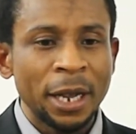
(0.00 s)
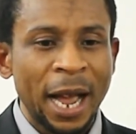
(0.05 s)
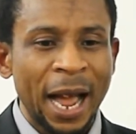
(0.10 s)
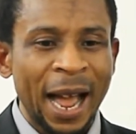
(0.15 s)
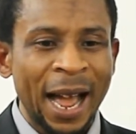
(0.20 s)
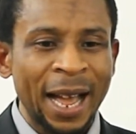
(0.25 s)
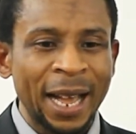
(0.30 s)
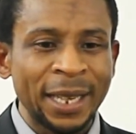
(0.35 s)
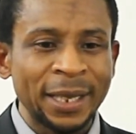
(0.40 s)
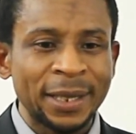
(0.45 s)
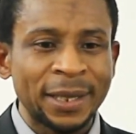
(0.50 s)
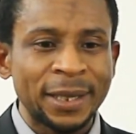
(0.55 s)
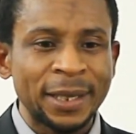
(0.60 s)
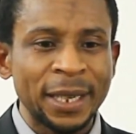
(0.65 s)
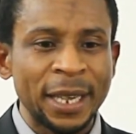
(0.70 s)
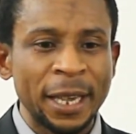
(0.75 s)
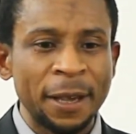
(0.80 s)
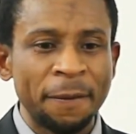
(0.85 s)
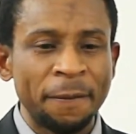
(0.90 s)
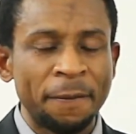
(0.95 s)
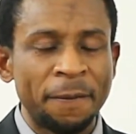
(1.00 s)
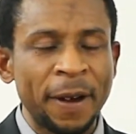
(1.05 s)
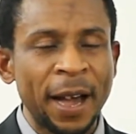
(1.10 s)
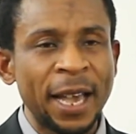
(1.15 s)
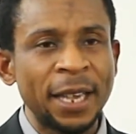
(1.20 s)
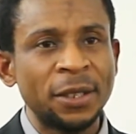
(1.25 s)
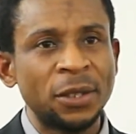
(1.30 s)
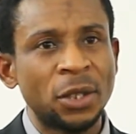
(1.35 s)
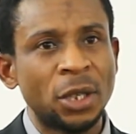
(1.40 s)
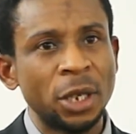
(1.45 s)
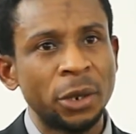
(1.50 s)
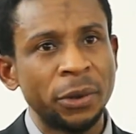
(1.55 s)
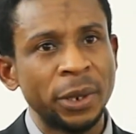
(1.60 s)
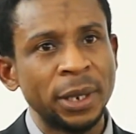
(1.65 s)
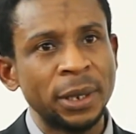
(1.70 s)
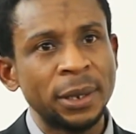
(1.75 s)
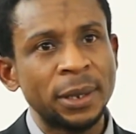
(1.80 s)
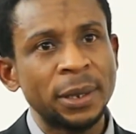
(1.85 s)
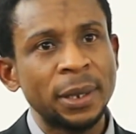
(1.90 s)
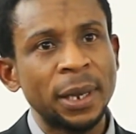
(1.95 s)
as a
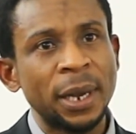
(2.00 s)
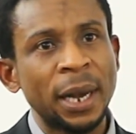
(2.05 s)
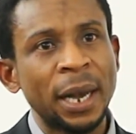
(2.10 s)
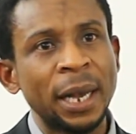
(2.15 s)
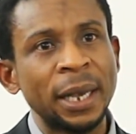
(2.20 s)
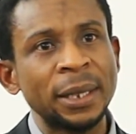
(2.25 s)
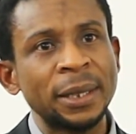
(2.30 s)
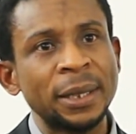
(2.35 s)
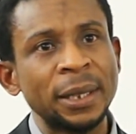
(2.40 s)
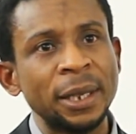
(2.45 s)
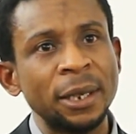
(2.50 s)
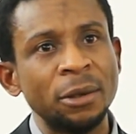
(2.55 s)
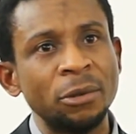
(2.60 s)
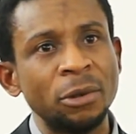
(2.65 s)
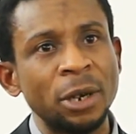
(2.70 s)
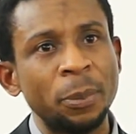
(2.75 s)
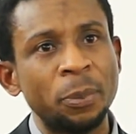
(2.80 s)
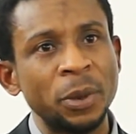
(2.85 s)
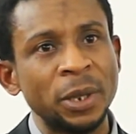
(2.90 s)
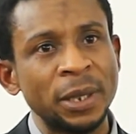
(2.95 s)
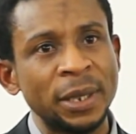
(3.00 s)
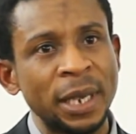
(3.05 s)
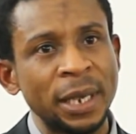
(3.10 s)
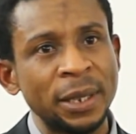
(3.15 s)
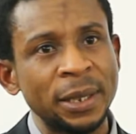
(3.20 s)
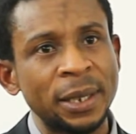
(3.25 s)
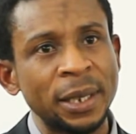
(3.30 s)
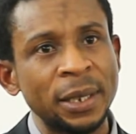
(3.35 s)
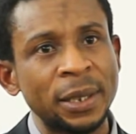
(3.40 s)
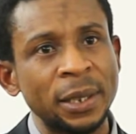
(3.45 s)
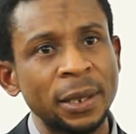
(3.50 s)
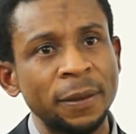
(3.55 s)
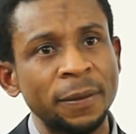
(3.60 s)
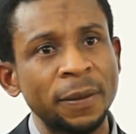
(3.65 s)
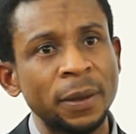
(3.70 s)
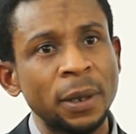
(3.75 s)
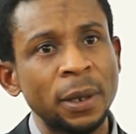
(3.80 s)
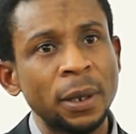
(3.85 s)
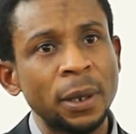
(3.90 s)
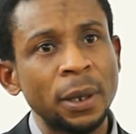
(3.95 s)
vicegerent, as a representative.
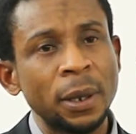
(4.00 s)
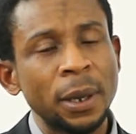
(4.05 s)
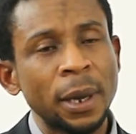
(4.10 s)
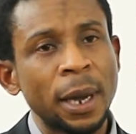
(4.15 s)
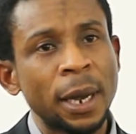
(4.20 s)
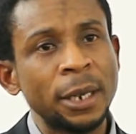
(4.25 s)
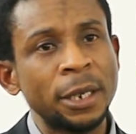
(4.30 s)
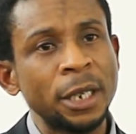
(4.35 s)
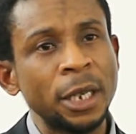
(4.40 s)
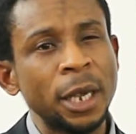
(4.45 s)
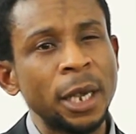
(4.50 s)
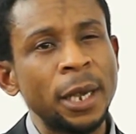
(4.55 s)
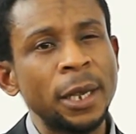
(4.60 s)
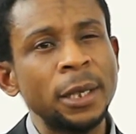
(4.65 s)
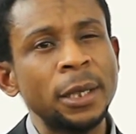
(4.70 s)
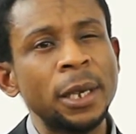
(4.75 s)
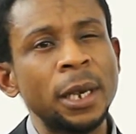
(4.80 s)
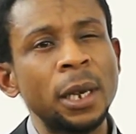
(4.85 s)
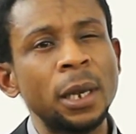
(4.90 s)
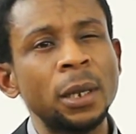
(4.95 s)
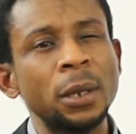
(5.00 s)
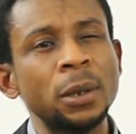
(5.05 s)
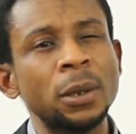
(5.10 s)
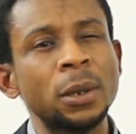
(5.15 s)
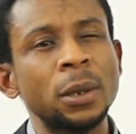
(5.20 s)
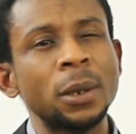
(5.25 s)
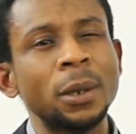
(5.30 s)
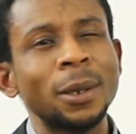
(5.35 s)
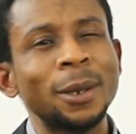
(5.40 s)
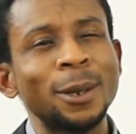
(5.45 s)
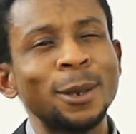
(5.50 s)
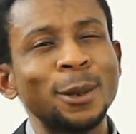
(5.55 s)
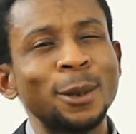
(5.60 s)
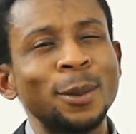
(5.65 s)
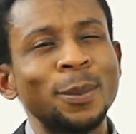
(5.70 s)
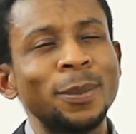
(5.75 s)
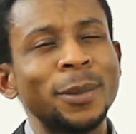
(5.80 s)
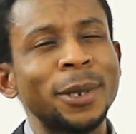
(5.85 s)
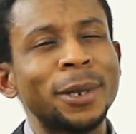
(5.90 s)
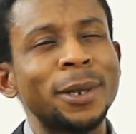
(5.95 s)
And the angels,
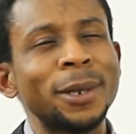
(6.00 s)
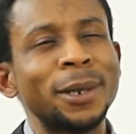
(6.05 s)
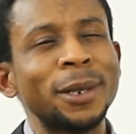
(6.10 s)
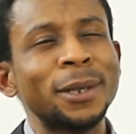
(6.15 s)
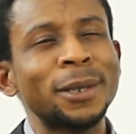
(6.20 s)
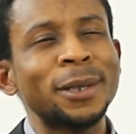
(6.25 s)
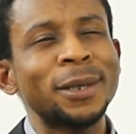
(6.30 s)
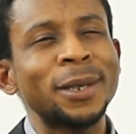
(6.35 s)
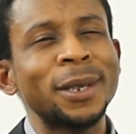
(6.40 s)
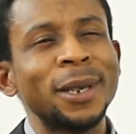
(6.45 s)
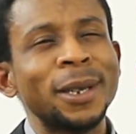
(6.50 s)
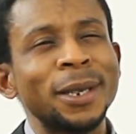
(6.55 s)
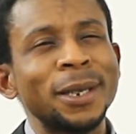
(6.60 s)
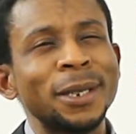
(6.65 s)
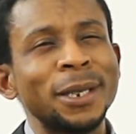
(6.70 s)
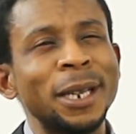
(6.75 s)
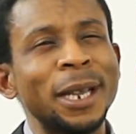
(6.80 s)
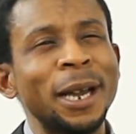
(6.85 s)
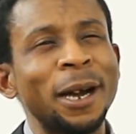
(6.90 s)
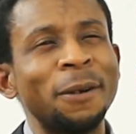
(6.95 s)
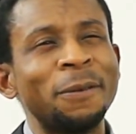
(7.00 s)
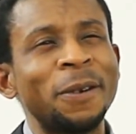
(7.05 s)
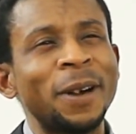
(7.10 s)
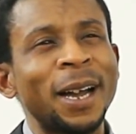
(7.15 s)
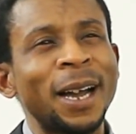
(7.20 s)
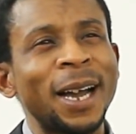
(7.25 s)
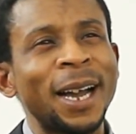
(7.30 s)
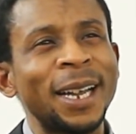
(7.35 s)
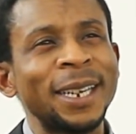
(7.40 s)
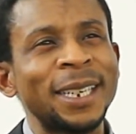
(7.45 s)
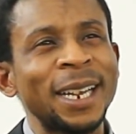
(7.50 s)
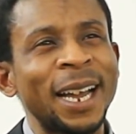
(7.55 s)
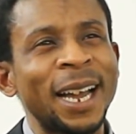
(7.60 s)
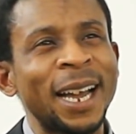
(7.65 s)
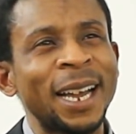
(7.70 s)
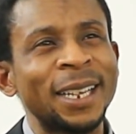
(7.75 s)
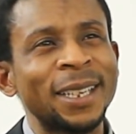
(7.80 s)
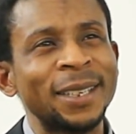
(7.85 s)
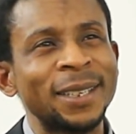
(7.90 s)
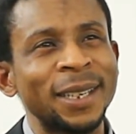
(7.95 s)
because they have had
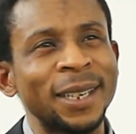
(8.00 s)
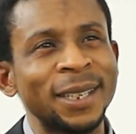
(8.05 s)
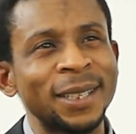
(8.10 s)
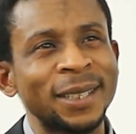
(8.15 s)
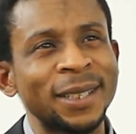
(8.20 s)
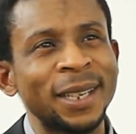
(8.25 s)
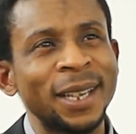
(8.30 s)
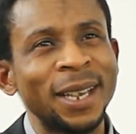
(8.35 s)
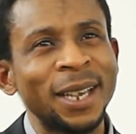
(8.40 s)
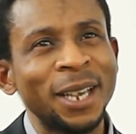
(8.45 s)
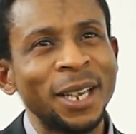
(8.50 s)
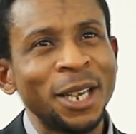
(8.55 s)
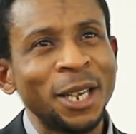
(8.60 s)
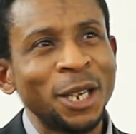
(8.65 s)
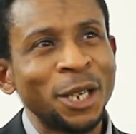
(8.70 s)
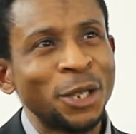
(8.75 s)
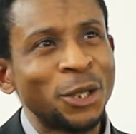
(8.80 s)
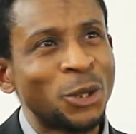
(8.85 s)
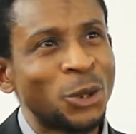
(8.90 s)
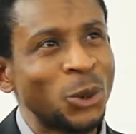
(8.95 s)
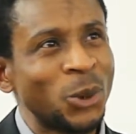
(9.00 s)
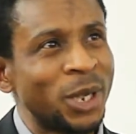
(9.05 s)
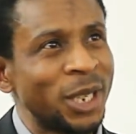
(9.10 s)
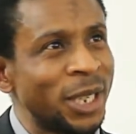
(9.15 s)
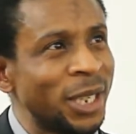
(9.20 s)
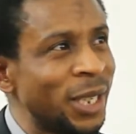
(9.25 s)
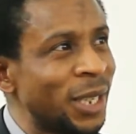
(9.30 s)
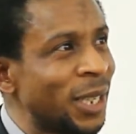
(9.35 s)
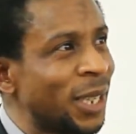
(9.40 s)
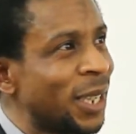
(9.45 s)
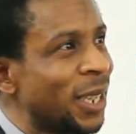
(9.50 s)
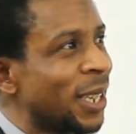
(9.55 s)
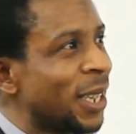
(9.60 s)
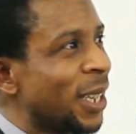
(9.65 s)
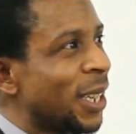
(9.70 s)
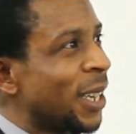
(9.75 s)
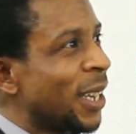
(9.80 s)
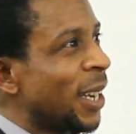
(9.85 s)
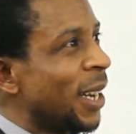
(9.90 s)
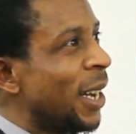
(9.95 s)
access to the
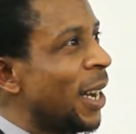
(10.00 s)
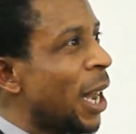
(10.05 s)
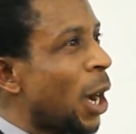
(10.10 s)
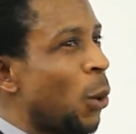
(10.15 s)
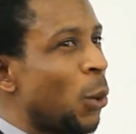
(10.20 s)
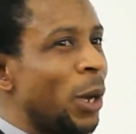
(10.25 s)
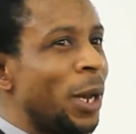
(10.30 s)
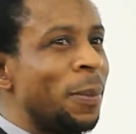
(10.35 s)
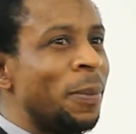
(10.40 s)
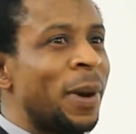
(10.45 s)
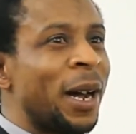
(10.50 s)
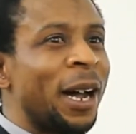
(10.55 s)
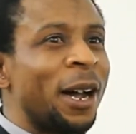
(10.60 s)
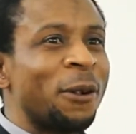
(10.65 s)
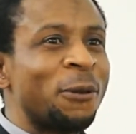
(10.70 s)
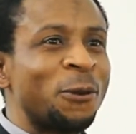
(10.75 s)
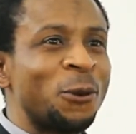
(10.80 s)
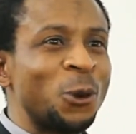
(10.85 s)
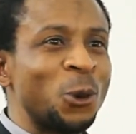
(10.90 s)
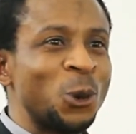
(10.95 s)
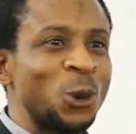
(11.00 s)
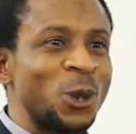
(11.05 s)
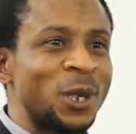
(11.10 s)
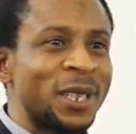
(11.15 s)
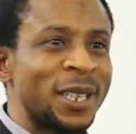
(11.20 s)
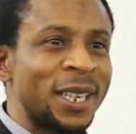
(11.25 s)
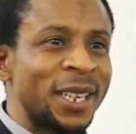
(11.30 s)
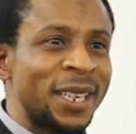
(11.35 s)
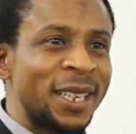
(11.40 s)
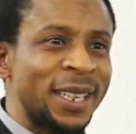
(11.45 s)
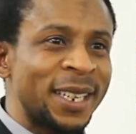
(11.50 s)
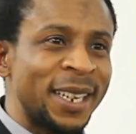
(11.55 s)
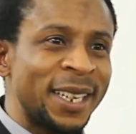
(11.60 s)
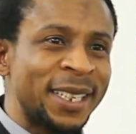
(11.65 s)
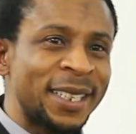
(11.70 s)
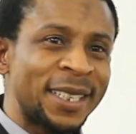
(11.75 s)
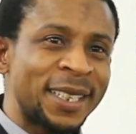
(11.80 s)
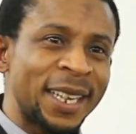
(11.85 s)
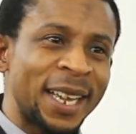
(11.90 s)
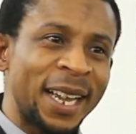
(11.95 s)
Lawil Mahfuz, they
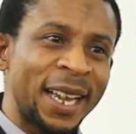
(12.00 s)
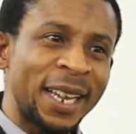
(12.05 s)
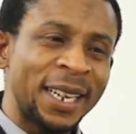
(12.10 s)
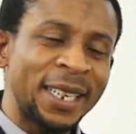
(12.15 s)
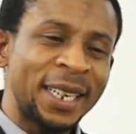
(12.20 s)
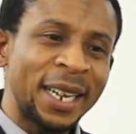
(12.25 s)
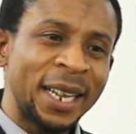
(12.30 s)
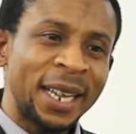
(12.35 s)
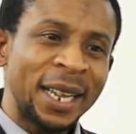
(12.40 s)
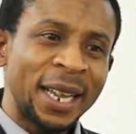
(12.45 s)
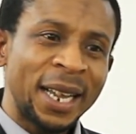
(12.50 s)
said,